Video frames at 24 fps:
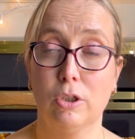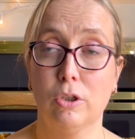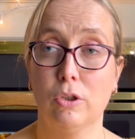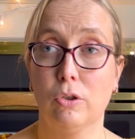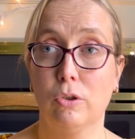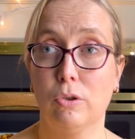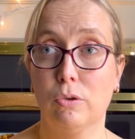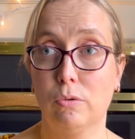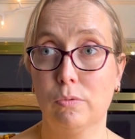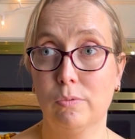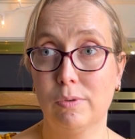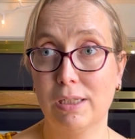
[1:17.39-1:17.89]

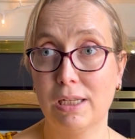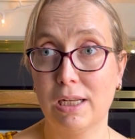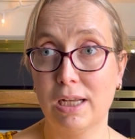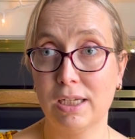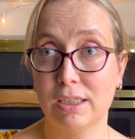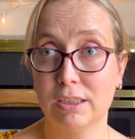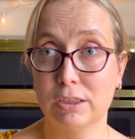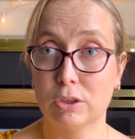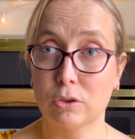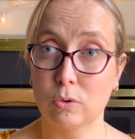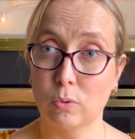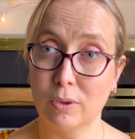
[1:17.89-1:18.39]
who
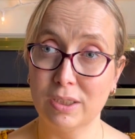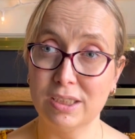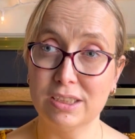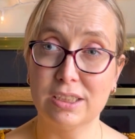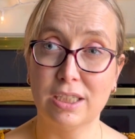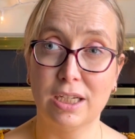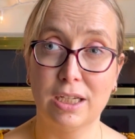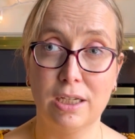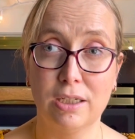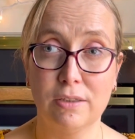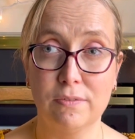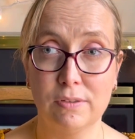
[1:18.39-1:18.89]
relies quite
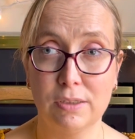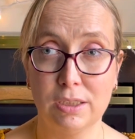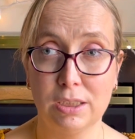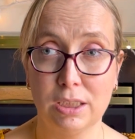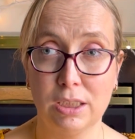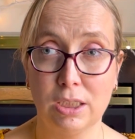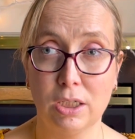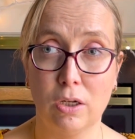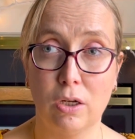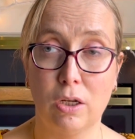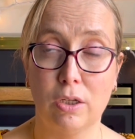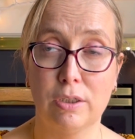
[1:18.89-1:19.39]

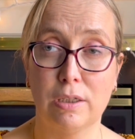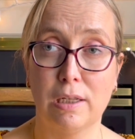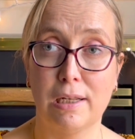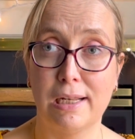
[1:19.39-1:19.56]
heavily on a